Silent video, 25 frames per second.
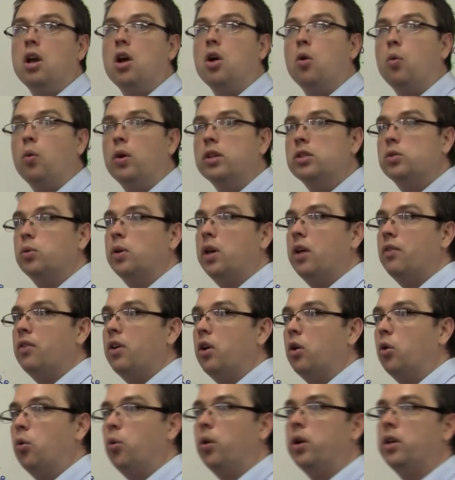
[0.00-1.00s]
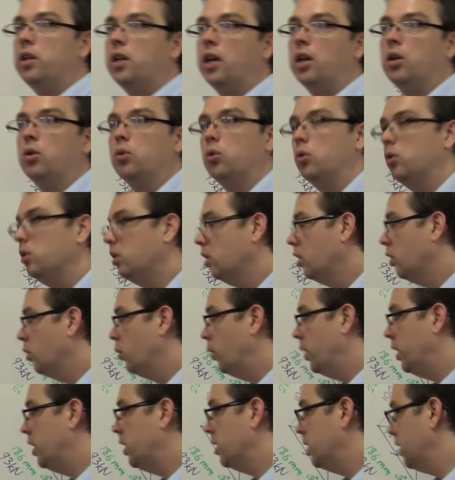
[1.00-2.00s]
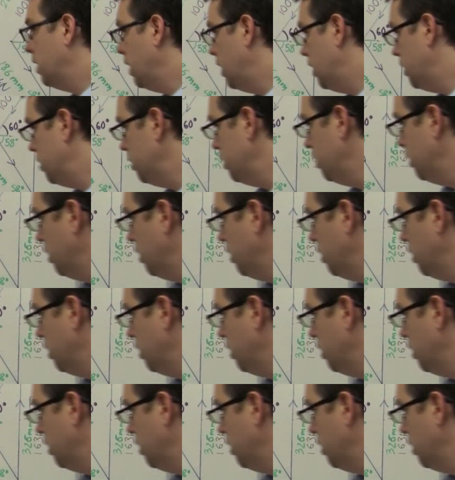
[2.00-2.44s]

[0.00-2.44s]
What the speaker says: Once we have our green angle, we can then